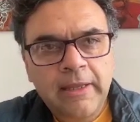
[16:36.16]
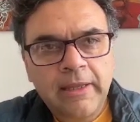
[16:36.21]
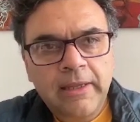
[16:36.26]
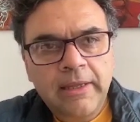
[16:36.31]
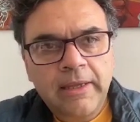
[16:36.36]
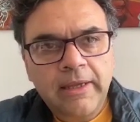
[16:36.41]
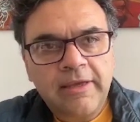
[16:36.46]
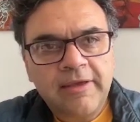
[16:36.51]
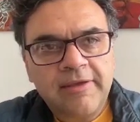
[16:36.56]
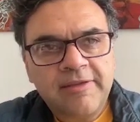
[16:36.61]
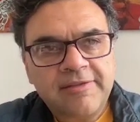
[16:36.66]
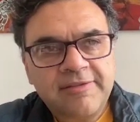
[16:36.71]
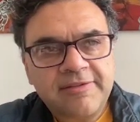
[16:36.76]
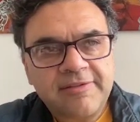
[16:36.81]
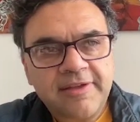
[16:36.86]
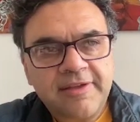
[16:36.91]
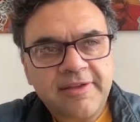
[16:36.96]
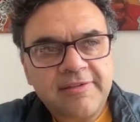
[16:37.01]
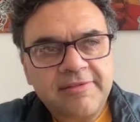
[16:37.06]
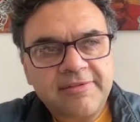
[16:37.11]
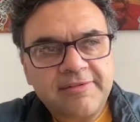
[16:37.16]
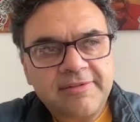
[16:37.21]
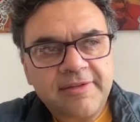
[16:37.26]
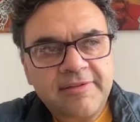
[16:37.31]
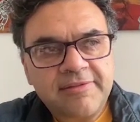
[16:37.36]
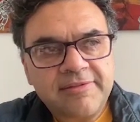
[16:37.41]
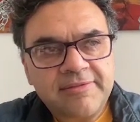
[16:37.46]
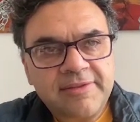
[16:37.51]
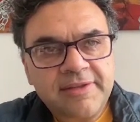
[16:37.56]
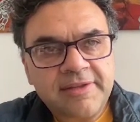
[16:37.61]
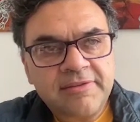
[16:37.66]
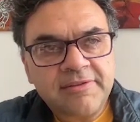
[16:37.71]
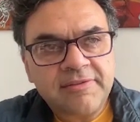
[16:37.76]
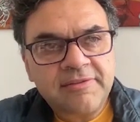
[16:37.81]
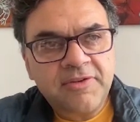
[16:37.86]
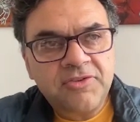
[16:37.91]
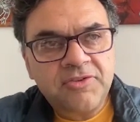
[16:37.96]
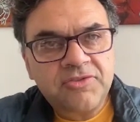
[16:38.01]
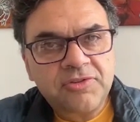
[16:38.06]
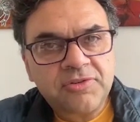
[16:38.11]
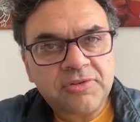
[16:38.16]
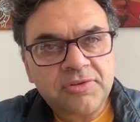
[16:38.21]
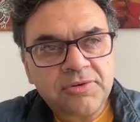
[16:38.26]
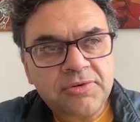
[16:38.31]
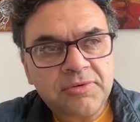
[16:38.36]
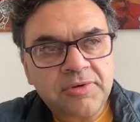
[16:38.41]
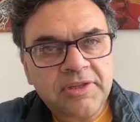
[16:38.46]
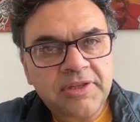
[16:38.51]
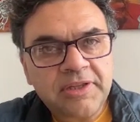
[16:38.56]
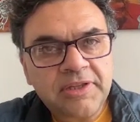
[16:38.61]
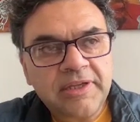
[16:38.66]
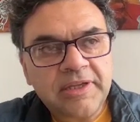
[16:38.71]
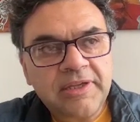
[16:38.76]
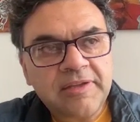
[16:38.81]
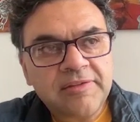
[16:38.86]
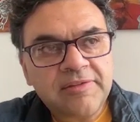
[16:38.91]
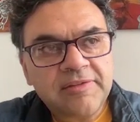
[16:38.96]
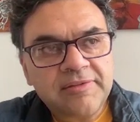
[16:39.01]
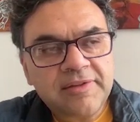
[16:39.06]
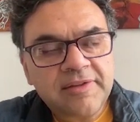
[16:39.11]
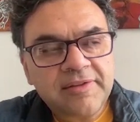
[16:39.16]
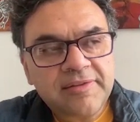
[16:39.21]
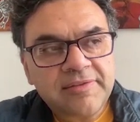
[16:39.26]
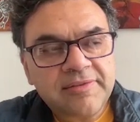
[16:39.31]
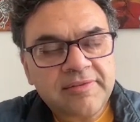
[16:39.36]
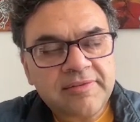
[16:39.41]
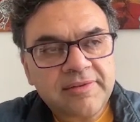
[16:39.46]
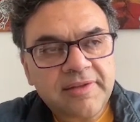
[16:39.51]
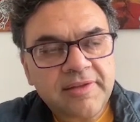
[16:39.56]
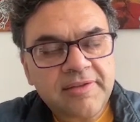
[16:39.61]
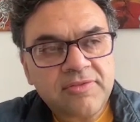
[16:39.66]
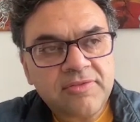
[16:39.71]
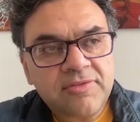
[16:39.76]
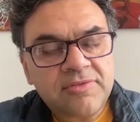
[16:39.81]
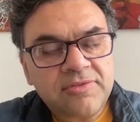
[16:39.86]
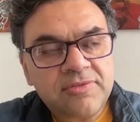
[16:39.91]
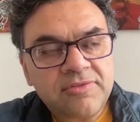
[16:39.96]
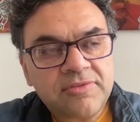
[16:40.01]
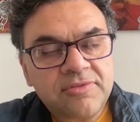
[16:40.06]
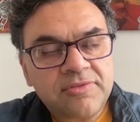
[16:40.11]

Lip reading: is the individual who I think is